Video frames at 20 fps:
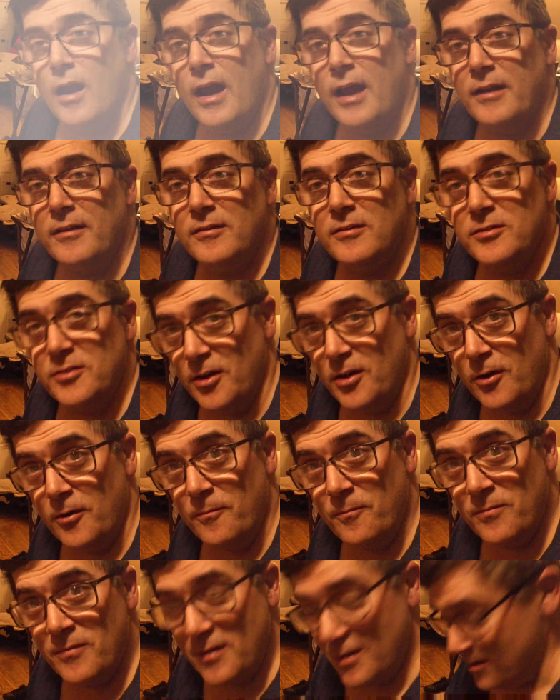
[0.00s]
right, so
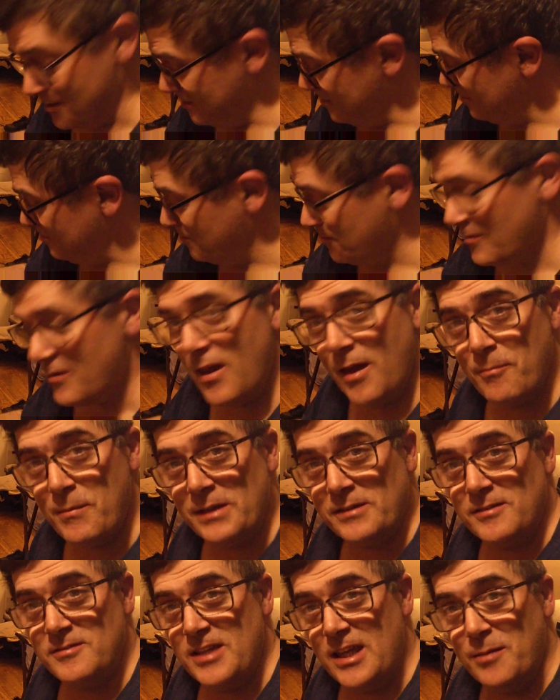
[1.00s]
I'm at
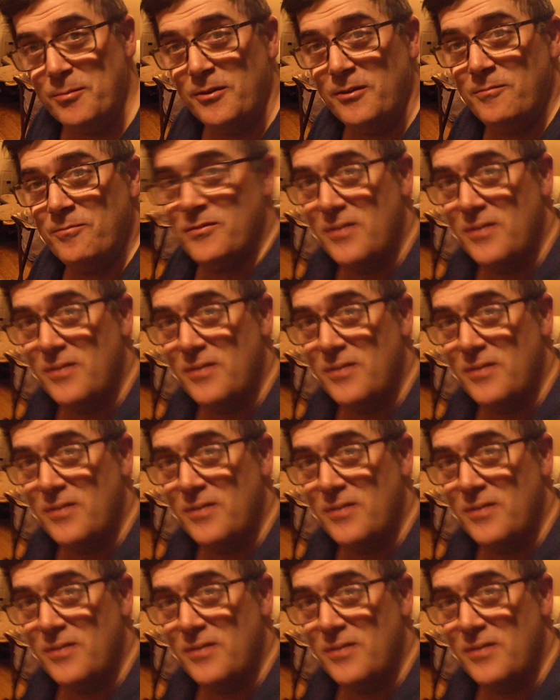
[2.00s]
the table,